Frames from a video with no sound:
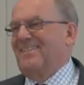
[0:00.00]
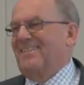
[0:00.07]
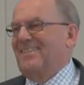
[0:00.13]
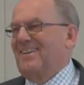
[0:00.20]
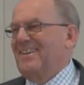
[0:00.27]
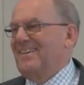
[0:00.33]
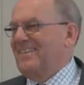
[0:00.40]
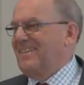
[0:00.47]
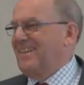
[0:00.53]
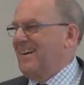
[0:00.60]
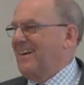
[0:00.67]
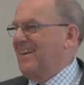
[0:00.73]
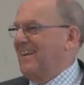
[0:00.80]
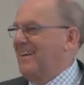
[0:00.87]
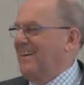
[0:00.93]
Red
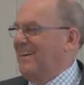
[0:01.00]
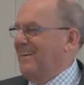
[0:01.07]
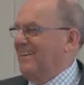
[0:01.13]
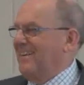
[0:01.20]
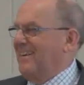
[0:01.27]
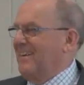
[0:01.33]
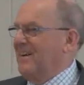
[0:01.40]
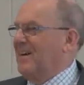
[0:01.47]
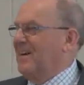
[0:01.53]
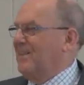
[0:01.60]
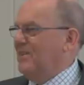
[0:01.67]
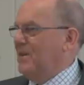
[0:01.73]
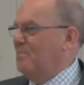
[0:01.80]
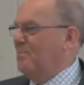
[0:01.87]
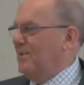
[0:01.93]
sky at
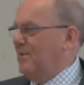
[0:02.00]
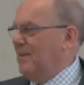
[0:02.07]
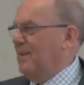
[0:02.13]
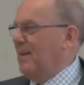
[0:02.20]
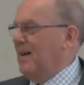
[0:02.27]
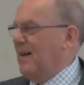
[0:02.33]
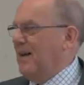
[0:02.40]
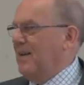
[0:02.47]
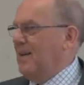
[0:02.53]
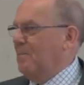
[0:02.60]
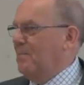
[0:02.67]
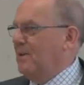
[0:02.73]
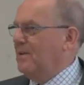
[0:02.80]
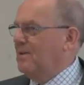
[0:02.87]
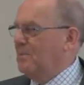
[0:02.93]
night, shepherd's delight. Yeah,
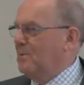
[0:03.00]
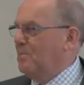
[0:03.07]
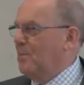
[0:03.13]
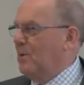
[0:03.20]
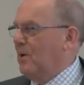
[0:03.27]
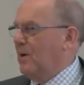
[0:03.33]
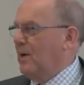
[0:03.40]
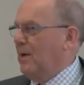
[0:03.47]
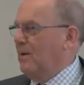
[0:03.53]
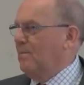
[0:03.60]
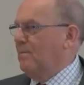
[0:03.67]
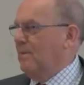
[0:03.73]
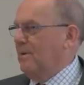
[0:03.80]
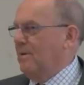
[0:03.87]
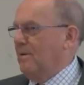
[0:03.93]
but this was
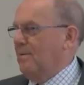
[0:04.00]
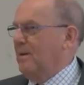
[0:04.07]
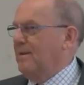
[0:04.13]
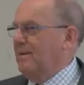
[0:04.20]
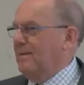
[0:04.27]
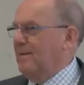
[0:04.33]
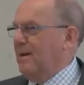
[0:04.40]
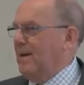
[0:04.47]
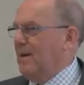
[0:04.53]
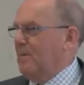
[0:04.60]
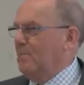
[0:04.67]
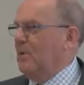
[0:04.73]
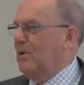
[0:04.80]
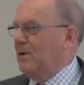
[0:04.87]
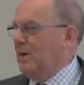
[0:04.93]
morning. Red sky
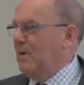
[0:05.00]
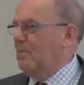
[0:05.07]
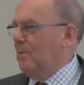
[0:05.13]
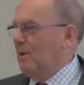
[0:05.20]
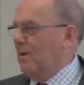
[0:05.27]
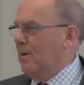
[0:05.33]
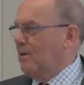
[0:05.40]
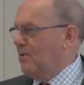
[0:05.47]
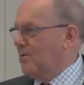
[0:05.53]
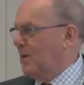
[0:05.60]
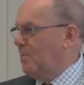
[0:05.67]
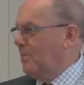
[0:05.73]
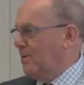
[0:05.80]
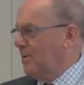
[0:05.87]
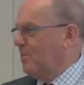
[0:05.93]
at morning, what?
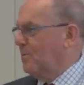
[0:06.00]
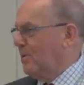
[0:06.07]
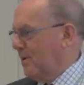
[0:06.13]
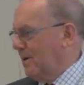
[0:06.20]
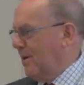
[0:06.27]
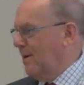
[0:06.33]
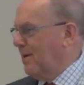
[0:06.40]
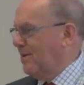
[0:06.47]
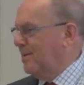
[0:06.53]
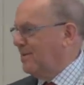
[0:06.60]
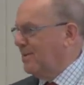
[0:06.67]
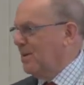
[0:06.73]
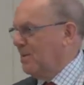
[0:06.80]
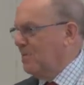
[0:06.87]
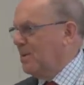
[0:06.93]
Shepherd's warning.
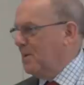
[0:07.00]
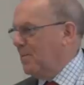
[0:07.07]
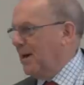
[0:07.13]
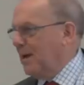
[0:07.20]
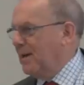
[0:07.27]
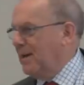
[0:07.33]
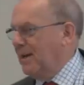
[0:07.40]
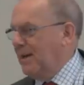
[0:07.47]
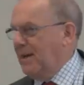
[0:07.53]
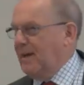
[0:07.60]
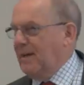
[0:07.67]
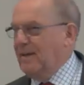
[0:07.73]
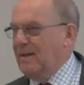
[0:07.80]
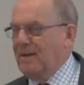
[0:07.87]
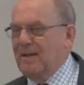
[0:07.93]
It's going to be a bad
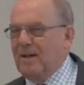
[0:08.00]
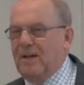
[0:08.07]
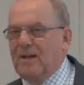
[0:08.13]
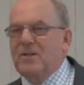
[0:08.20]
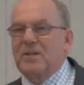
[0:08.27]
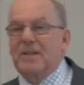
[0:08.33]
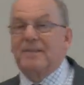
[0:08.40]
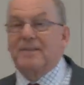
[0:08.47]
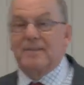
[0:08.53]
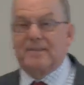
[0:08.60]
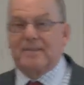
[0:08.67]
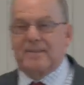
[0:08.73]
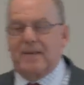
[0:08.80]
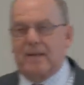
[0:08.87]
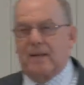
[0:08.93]
day. And
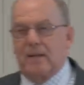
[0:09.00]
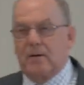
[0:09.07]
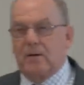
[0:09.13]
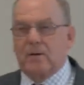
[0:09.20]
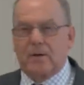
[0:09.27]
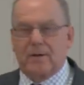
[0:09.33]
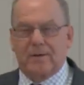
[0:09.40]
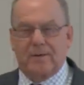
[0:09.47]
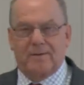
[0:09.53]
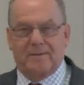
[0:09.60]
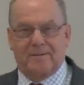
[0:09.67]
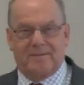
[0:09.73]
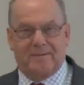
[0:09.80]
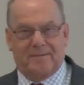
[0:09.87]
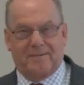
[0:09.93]
Jesus said, look,
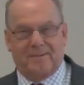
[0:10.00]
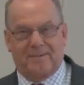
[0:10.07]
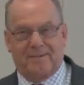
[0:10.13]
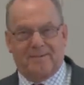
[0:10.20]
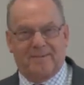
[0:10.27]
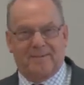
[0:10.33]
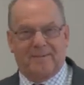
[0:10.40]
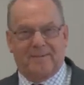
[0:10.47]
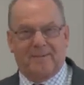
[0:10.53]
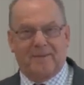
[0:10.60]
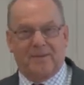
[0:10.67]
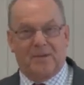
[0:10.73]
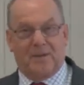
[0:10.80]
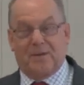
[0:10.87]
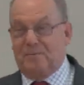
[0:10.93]

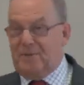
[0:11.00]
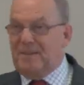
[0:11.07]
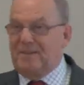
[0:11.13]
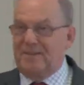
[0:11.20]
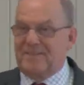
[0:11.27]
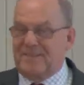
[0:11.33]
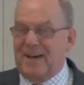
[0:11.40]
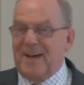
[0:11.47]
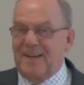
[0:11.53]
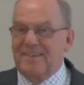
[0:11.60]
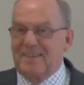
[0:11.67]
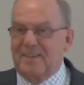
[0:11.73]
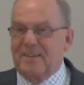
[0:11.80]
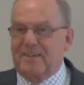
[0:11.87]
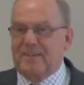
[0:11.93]
you can read the
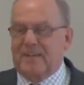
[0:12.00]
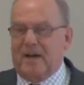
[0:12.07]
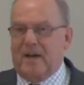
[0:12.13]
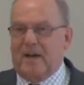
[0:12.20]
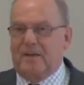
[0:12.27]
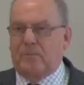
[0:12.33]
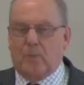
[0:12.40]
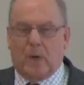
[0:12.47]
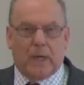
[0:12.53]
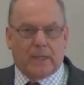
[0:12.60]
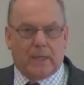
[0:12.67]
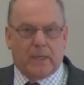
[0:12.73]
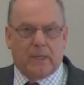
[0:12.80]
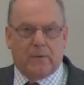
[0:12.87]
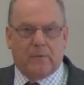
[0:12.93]
signs of the skies. Why
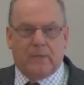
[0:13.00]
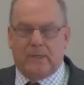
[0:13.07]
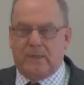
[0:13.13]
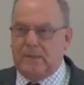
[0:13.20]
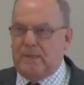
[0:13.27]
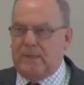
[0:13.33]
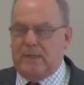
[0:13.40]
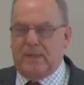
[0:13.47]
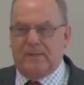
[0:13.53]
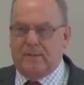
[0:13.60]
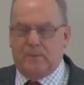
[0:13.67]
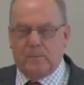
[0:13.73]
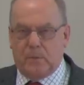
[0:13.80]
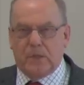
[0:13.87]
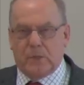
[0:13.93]
can't you read the days
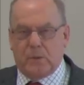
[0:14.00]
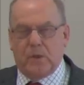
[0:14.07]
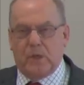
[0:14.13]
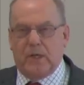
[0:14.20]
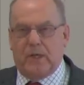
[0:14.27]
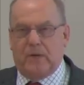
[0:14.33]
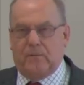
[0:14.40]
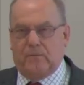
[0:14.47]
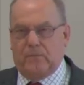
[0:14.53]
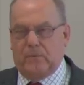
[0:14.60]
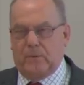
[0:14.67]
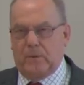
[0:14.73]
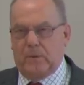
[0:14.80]
in which we live?